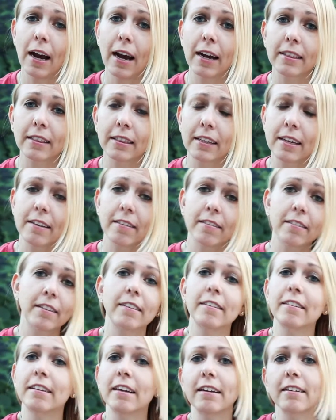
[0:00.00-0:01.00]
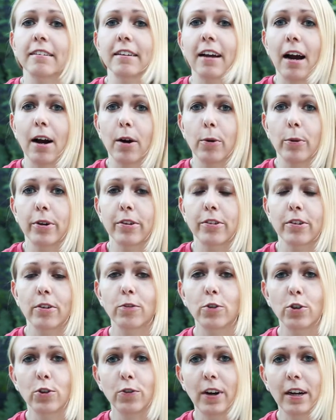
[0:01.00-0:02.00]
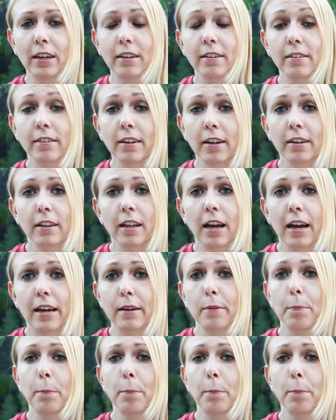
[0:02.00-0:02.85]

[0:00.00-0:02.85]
at least 6 hours of direct sunlight